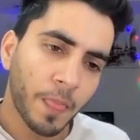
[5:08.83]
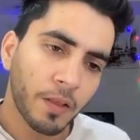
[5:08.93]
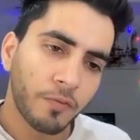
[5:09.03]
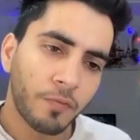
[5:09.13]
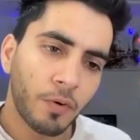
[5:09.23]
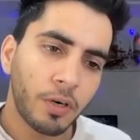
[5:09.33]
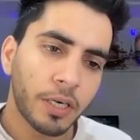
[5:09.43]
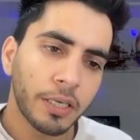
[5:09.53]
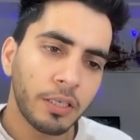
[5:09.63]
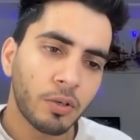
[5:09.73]

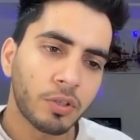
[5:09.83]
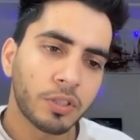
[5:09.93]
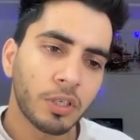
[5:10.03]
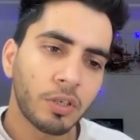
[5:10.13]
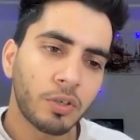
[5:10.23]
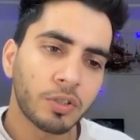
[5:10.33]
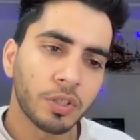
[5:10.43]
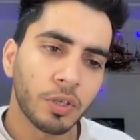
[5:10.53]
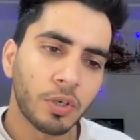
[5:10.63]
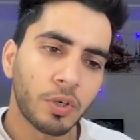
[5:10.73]

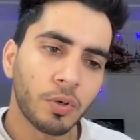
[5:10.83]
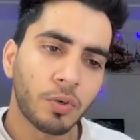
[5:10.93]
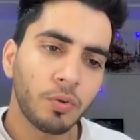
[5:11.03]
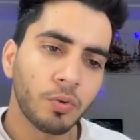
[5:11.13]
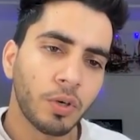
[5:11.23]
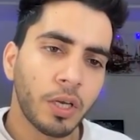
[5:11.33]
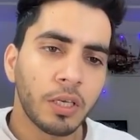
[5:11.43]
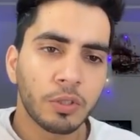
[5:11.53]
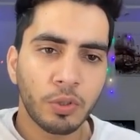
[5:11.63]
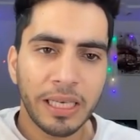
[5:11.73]
40.0.0.2.
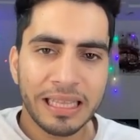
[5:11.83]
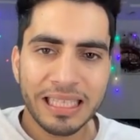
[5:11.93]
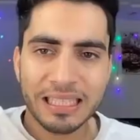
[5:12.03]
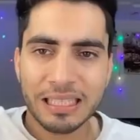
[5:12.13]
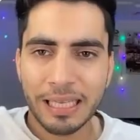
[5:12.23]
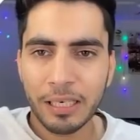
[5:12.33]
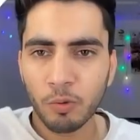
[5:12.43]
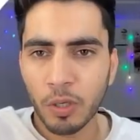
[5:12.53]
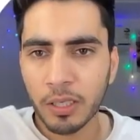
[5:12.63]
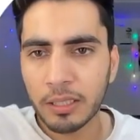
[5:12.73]
So in this
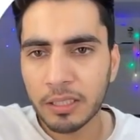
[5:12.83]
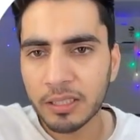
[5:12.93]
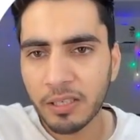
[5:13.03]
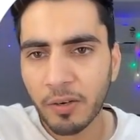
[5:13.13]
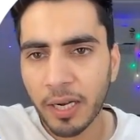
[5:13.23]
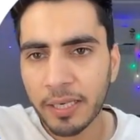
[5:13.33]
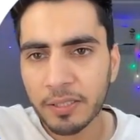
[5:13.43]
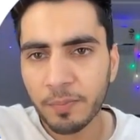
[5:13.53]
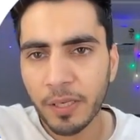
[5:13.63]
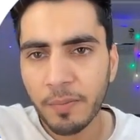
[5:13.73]
network, this is our
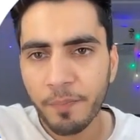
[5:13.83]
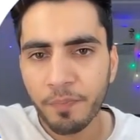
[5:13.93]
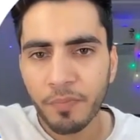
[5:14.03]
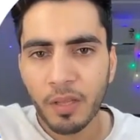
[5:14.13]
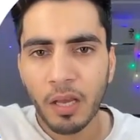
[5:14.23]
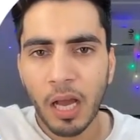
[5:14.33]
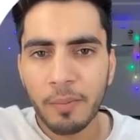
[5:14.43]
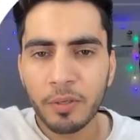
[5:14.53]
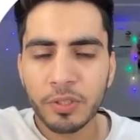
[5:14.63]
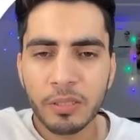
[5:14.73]
ISP. I'm
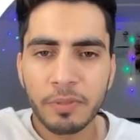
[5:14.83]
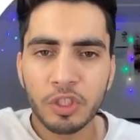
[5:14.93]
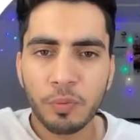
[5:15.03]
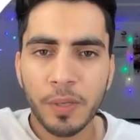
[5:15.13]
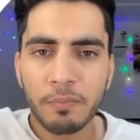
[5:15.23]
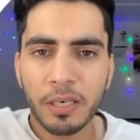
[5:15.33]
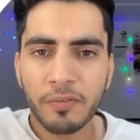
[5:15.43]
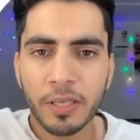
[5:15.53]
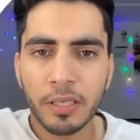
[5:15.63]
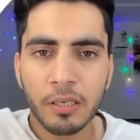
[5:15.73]
using BGP in
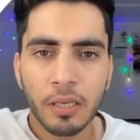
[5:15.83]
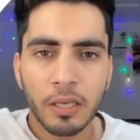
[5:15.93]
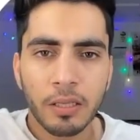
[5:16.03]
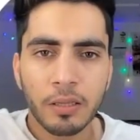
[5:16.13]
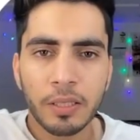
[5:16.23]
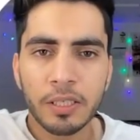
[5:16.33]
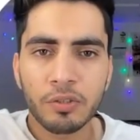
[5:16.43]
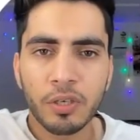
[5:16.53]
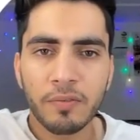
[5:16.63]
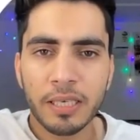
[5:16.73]
between these
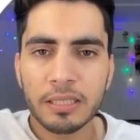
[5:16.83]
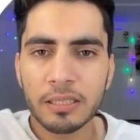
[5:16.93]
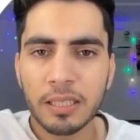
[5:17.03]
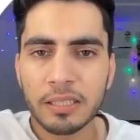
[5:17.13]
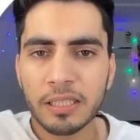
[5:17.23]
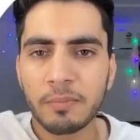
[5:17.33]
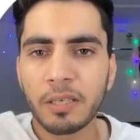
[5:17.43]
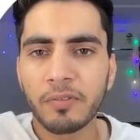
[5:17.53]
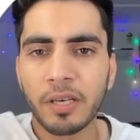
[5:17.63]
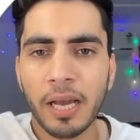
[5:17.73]
two devices. Let's say in
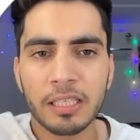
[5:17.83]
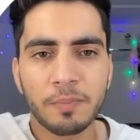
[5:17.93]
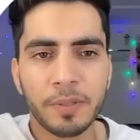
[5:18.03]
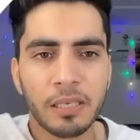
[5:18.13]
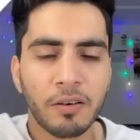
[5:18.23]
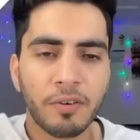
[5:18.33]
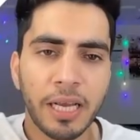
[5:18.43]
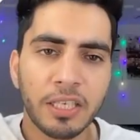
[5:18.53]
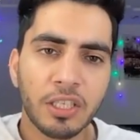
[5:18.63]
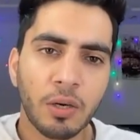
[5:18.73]
between ISP and our
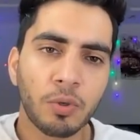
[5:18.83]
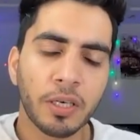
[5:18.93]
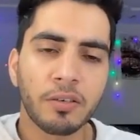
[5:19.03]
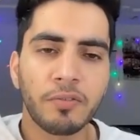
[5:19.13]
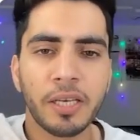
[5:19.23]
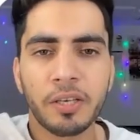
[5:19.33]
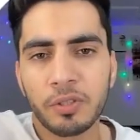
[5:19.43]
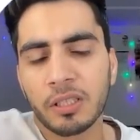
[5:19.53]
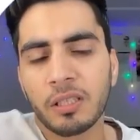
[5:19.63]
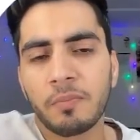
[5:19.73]
edge router, we are
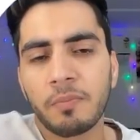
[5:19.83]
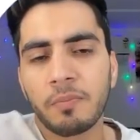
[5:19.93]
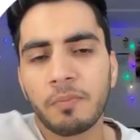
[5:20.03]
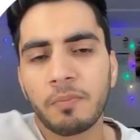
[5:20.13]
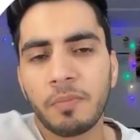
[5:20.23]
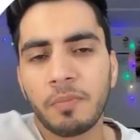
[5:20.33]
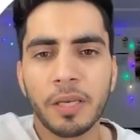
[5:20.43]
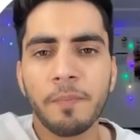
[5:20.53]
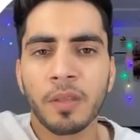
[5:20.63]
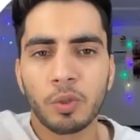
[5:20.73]
using the BGP
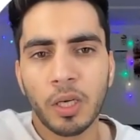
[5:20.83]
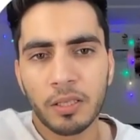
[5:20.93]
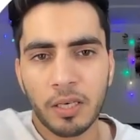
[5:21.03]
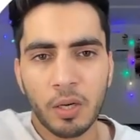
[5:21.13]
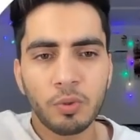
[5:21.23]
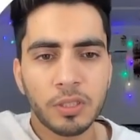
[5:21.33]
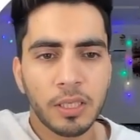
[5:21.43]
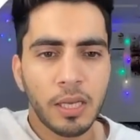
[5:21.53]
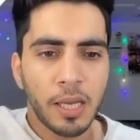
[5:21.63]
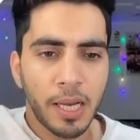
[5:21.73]
to learn the routes.
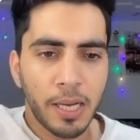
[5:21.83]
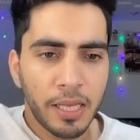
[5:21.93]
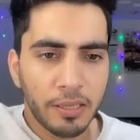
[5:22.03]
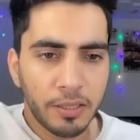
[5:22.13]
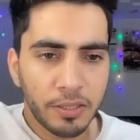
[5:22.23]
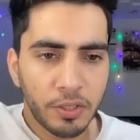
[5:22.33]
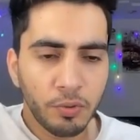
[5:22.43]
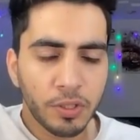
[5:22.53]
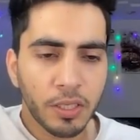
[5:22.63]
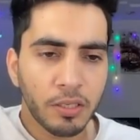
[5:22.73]
This
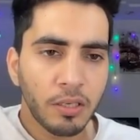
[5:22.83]
user